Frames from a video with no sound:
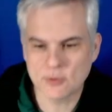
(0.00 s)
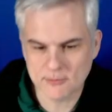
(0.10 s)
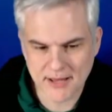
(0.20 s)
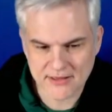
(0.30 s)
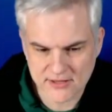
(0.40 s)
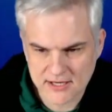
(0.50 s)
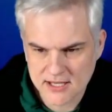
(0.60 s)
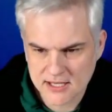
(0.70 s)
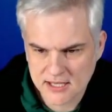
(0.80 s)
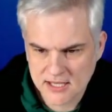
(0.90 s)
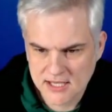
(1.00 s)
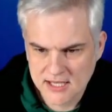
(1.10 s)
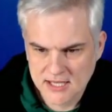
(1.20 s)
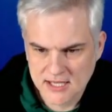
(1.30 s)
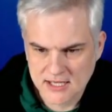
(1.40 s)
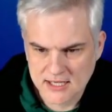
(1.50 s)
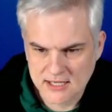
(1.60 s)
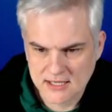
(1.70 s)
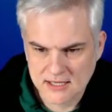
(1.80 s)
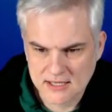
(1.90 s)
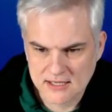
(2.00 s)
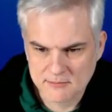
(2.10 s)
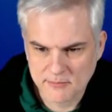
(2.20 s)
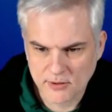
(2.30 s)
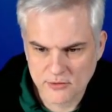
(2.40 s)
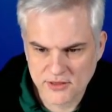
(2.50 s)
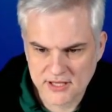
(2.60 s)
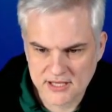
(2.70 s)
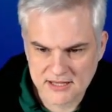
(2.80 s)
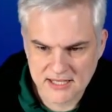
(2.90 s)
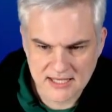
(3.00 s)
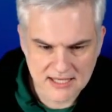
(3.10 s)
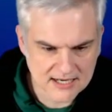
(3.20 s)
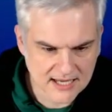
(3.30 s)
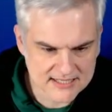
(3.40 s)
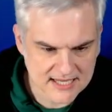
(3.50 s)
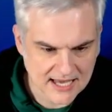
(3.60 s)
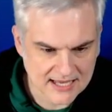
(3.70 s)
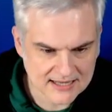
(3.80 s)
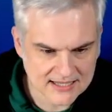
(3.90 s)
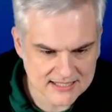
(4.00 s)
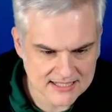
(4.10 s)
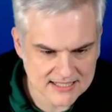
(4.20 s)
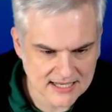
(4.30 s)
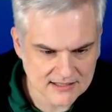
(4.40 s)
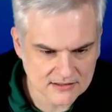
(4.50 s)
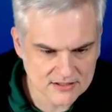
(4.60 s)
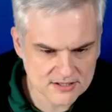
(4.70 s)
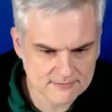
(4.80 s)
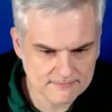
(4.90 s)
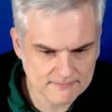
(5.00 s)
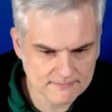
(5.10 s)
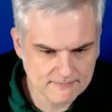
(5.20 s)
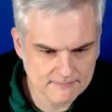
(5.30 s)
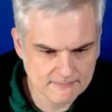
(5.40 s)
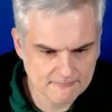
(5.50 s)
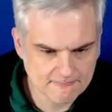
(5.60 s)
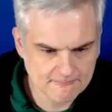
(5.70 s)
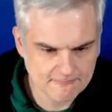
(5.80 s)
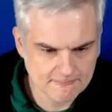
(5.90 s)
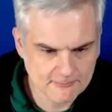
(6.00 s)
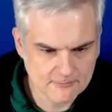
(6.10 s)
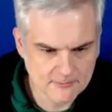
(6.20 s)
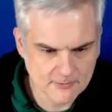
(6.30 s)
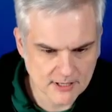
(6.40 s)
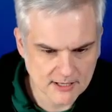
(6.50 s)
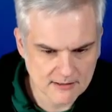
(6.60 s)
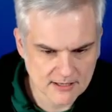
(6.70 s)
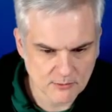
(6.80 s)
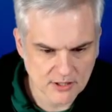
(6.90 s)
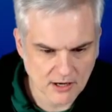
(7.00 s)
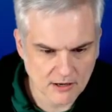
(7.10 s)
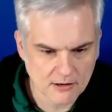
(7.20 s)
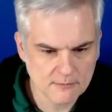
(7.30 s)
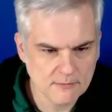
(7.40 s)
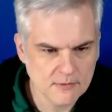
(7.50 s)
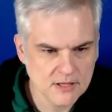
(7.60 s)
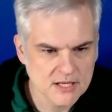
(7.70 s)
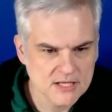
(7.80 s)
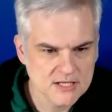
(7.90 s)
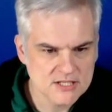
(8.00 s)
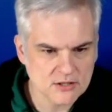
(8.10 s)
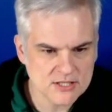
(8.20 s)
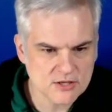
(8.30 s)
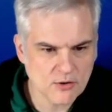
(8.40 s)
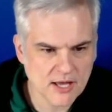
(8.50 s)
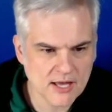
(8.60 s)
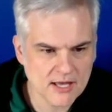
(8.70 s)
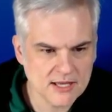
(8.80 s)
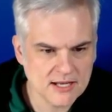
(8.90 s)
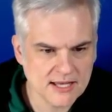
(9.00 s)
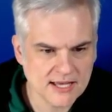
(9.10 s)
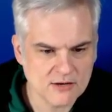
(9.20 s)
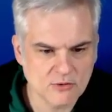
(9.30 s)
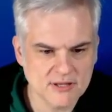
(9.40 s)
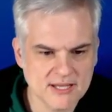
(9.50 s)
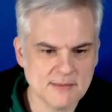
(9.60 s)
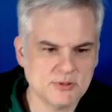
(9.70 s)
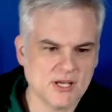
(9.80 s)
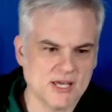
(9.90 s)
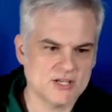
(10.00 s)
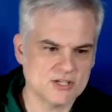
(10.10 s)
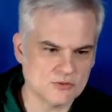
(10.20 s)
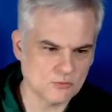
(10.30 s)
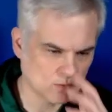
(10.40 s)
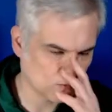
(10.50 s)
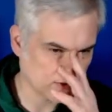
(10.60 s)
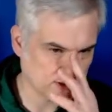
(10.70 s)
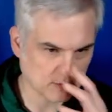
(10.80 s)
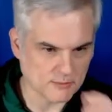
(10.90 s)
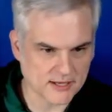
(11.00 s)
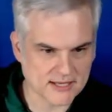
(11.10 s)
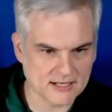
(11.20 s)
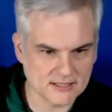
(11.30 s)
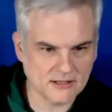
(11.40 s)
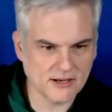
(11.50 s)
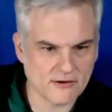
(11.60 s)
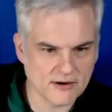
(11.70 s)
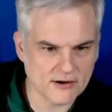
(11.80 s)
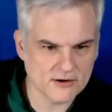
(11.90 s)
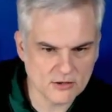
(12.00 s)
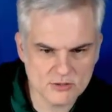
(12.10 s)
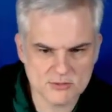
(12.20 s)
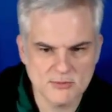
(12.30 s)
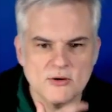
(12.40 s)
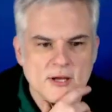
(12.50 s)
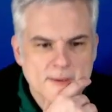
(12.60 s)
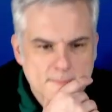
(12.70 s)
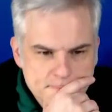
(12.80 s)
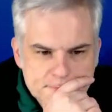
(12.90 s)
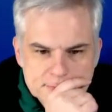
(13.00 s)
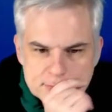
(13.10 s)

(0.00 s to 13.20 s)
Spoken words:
helper method, both in the index and the details. Okay, and we are. So let's go ahead and run the application. I think we might get a little error here. No, we should be okay.